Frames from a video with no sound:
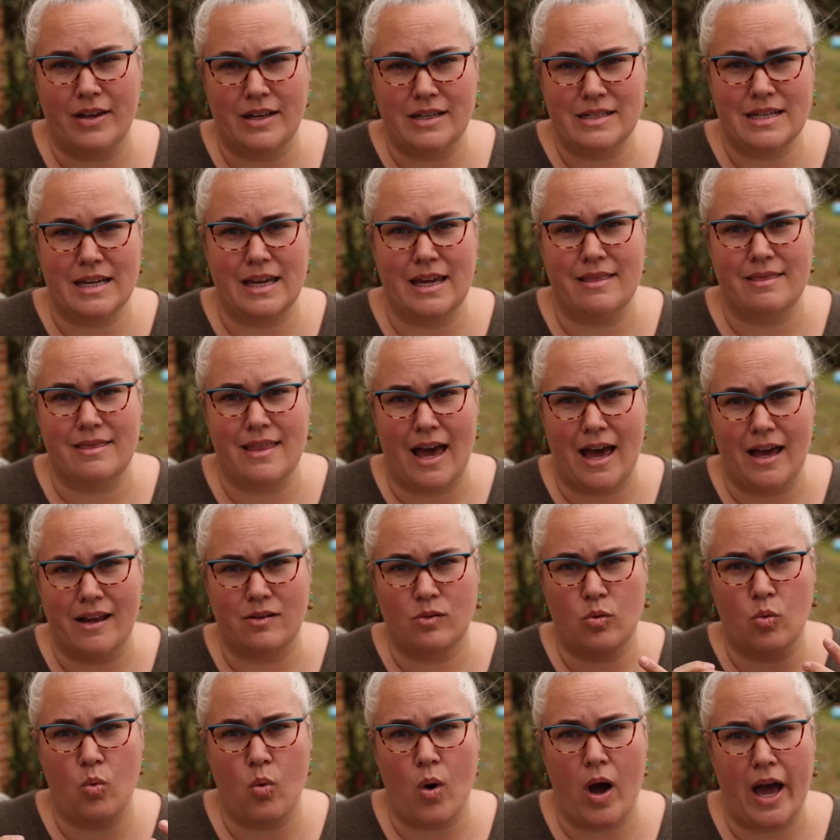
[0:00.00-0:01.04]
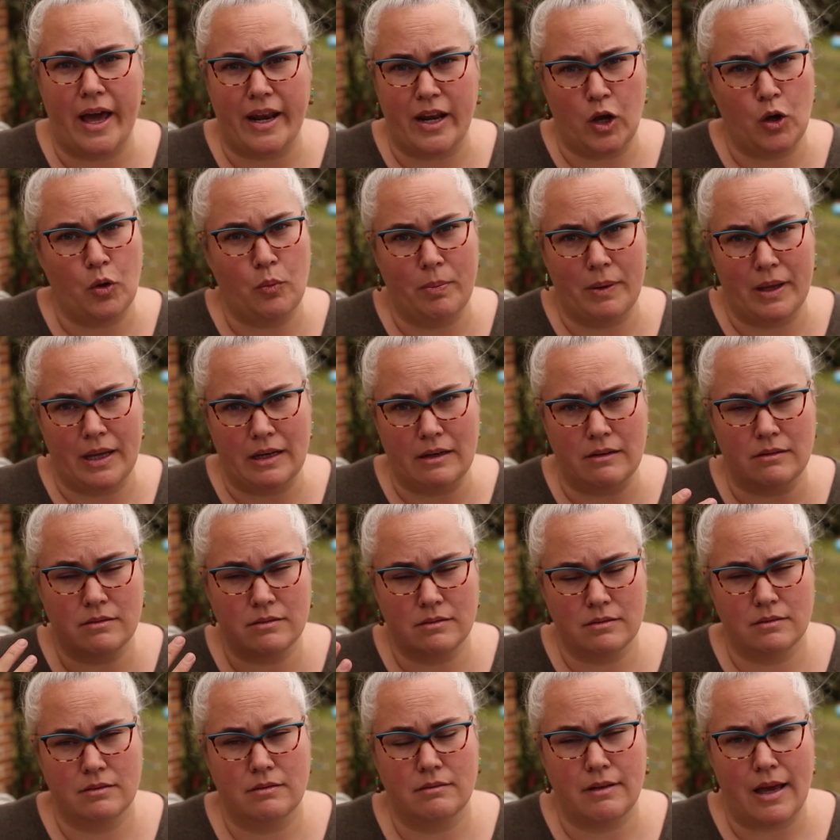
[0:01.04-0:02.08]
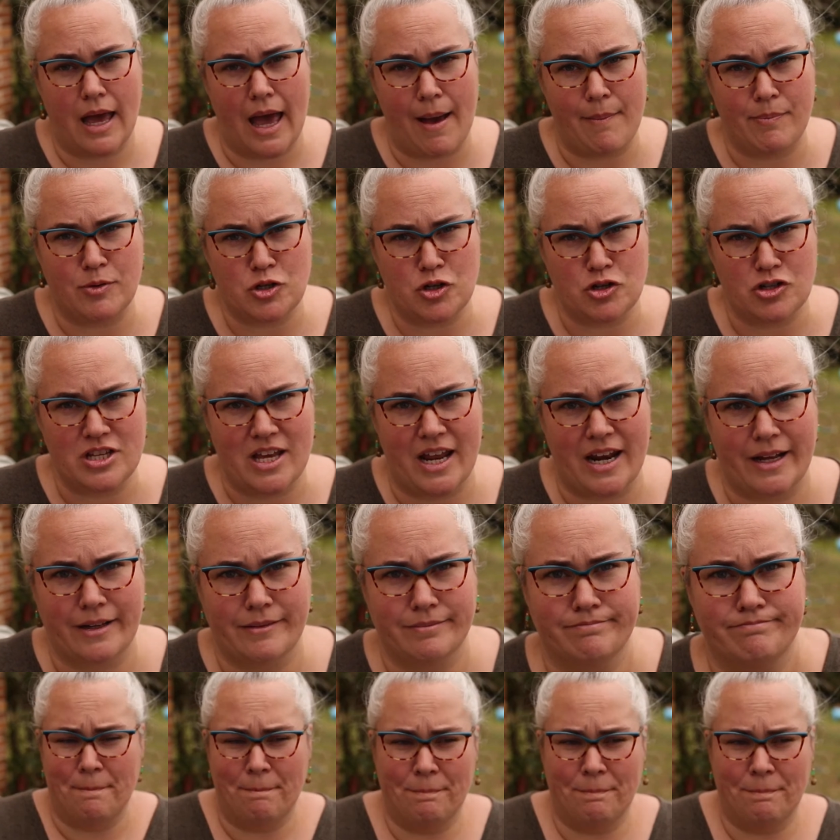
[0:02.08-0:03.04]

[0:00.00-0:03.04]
and to get that wide open aperture setting.